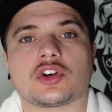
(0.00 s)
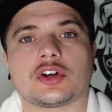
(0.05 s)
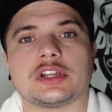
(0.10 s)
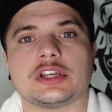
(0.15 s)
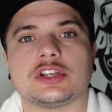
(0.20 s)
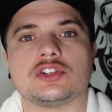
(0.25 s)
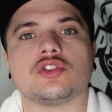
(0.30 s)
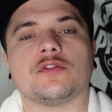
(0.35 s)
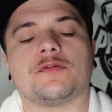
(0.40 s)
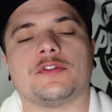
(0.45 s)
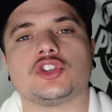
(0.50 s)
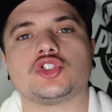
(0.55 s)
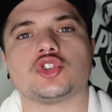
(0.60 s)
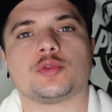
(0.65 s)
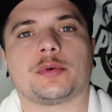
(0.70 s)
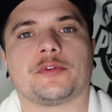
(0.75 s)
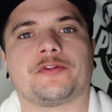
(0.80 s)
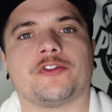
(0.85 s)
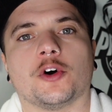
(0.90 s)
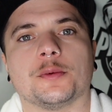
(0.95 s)
on individual
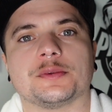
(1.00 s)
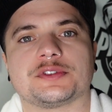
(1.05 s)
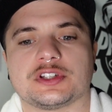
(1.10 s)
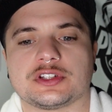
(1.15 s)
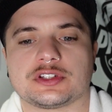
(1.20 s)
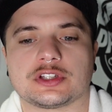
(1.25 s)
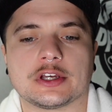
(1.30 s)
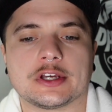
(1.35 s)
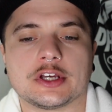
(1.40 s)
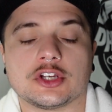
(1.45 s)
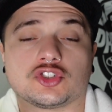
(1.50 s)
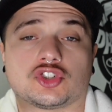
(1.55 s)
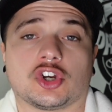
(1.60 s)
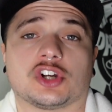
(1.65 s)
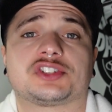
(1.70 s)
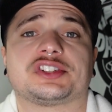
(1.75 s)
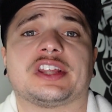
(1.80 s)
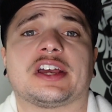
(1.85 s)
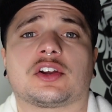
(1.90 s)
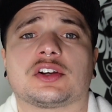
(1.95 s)
performances,
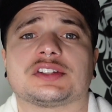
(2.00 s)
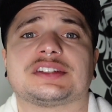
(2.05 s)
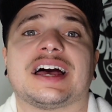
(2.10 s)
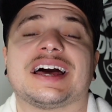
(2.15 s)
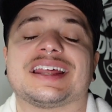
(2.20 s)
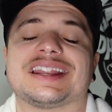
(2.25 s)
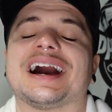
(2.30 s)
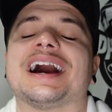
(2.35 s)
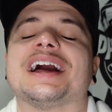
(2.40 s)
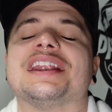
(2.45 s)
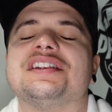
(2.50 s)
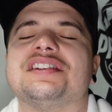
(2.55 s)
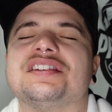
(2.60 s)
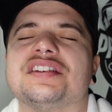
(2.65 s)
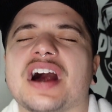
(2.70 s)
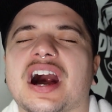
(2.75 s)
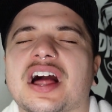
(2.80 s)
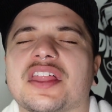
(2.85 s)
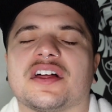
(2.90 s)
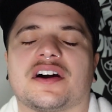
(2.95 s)
Josh Dacos had
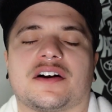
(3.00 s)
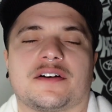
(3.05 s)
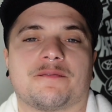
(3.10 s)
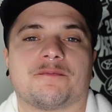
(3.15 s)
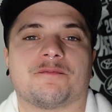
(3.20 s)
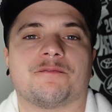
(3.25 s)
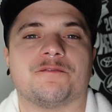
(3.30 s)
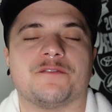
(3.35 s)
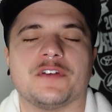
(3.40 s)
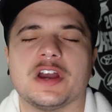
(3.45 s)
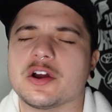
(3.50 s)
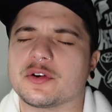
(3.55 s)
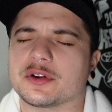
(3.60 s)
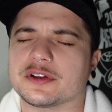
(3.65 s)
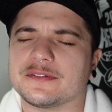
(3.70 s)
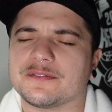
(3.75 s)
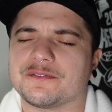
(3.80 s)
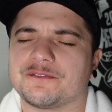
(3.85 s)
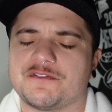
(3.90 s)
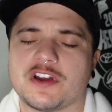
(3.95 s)
another very,
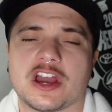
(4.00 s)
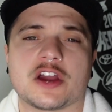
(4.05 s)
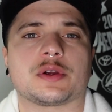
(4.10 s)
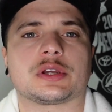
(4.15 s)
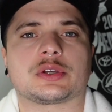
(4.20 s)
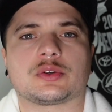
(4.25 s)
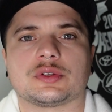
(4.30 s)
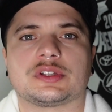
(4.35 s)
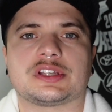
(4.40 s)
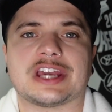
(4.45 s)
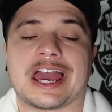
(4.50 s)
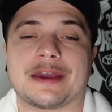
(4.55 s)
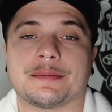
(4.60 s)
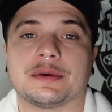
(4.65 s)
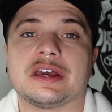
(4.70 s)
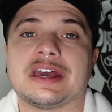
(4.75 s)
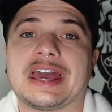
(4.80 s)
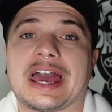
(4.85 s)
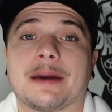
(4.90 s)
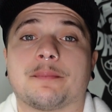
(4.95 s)
very good game
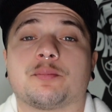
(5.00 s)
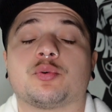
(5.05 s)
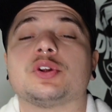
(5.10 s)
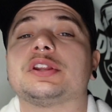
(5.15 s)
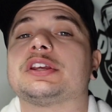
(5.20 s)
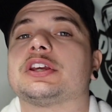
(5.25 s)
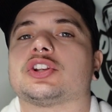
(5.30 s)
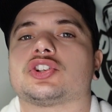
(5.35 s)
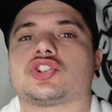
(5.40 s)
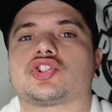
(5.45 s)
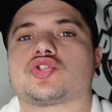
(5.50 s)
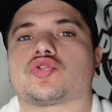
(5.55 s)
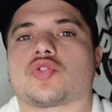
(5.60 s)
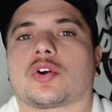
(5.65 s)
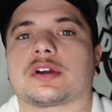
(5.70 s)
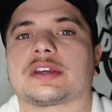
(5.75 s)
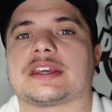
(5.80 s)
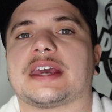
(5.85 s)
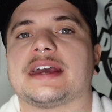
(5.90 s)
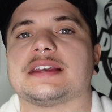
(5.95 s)
and putting in a
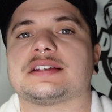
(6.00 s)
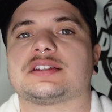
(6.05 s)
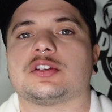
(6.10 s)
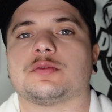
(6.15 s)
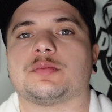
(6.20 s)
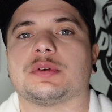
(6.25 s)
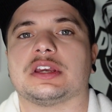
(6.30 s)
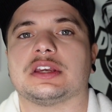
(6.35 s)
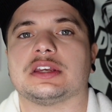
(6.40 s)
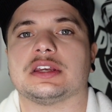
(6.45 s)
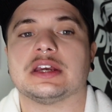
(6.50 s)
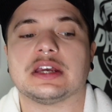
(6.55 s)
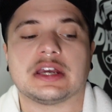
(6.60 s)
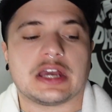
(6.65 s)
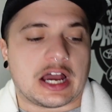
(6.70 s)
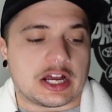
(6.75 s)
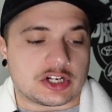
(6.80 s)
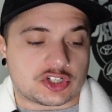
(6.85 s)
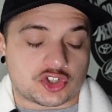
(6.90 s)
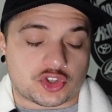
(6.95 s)
strong case to be
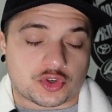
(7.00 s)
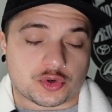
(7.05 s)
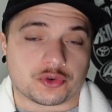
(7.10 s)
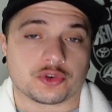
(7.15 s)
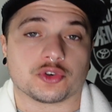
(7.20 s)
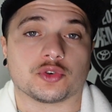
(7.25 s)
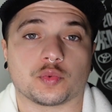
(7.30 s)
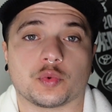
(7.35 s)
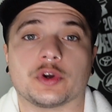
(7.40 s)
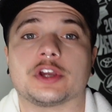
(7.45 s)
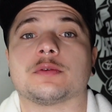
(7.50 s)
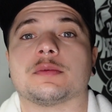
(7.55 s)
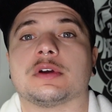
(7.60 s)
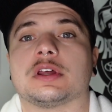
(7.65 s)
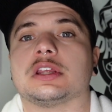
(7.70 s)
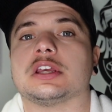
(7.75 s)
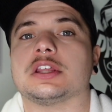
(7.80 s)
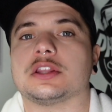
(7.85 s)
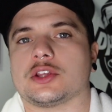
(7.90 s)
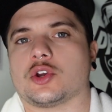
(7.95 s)
a true
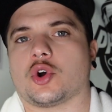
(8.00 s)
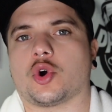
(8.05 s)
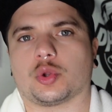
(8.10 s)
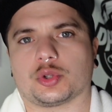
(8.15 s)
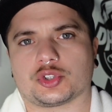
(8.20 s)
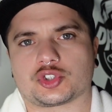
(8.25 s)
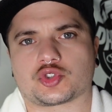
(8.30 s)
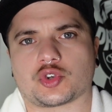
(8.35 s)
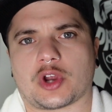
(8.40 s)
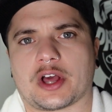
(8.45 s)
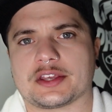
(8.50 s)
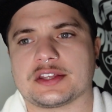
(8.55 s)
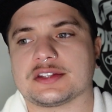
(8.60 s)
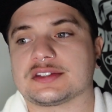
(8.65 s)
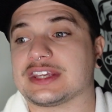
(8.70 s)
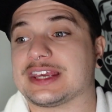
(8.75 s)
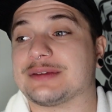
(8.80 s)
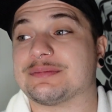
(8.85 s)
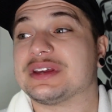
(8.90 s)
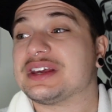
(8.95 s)
wingman in the All-Australian
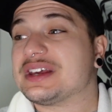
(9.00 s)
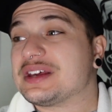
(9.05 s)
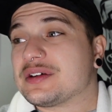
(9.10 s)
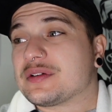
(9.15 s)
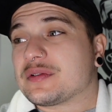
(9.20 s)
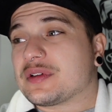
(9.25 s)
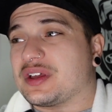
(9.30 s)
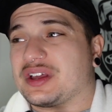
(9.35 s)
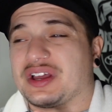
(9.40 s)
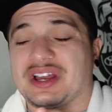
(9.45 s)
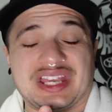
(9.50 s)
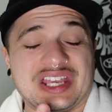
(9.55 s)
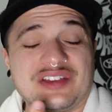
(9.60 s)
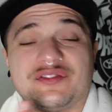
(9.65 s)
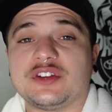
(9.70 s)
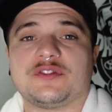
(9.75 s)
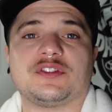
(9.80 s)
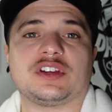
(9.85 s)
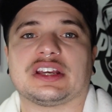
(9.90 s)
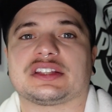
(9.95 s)
team.
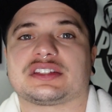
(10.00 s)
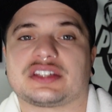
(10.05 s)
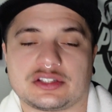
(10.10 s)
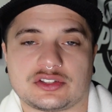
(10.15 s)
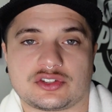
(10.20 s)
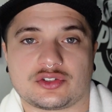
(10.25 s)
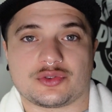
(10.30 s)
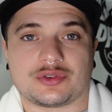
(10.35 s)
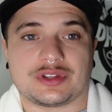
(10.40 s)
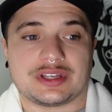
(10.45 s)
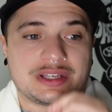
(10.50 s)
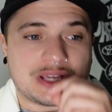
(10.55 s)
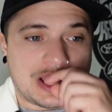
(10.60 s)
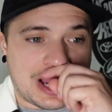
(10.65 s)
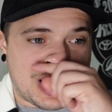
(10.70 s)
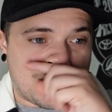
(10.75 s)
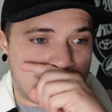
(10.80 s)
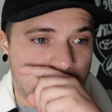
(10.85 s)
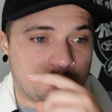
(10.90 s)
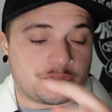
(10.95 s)
Even if he gets into
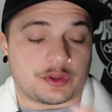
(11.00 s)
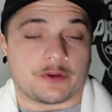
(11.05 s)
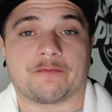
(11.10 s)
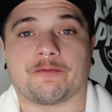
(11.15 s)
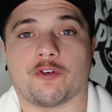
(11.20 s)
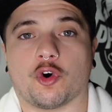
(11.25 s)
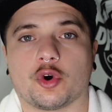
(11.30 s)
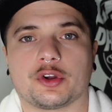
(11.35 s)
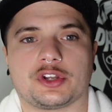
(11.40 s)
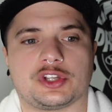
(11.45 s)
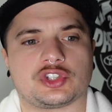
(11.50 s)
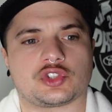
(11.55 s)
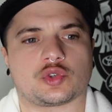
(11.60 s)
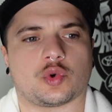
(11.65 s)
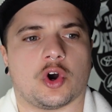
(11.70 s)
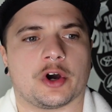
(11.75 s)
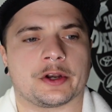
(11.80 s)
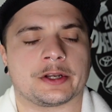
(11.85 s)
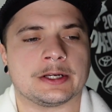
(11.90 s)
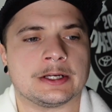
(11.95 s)
the 40
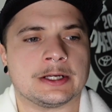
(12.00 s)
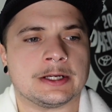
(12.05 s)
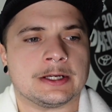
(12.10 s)
squad,